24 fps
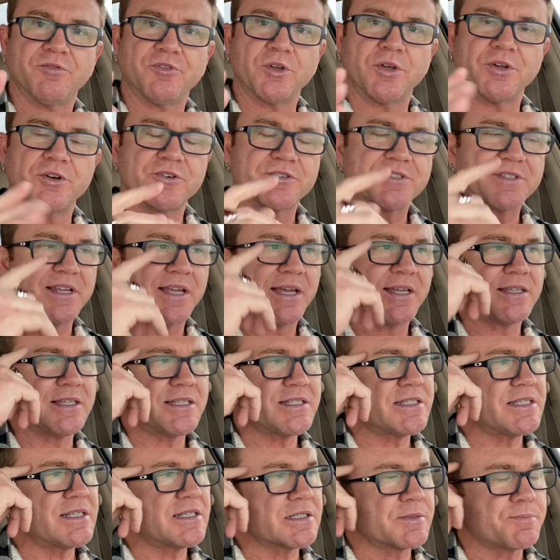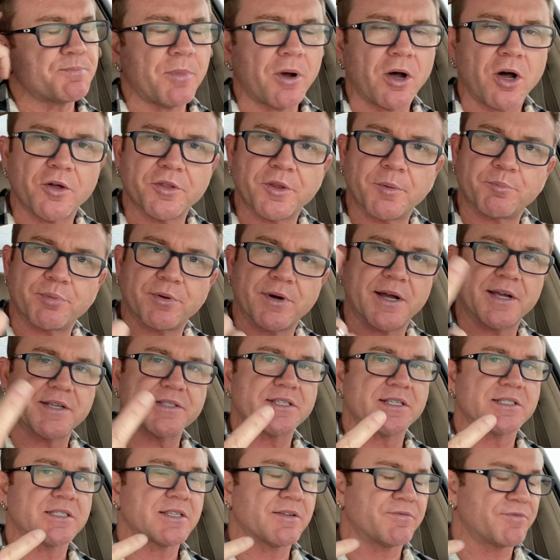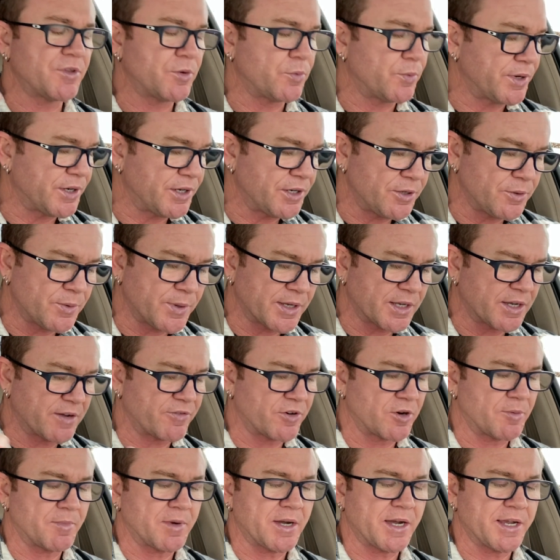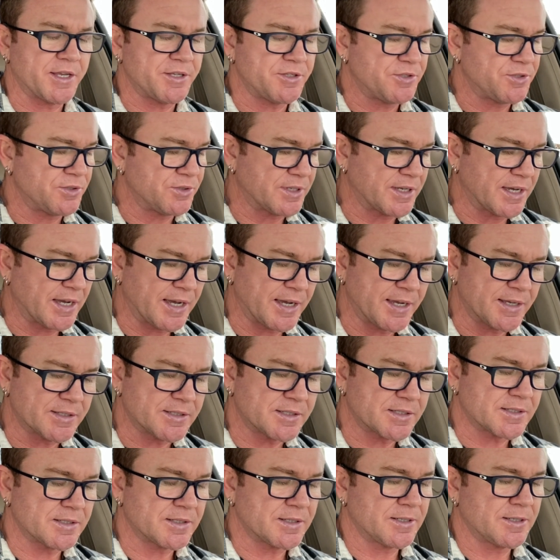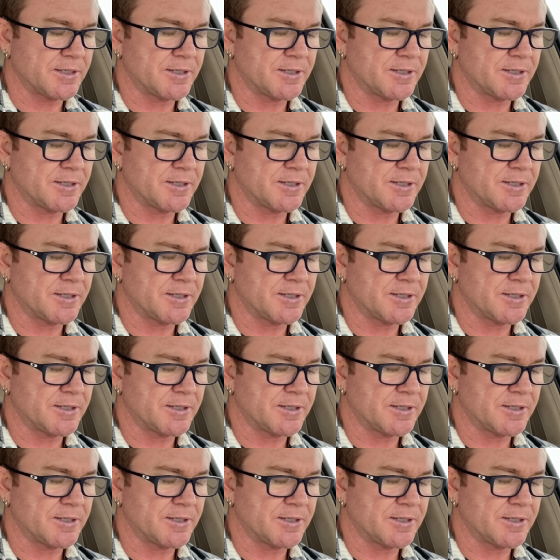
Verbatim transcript: Do you understand? This is all the process of the renewing of our minds, you guys.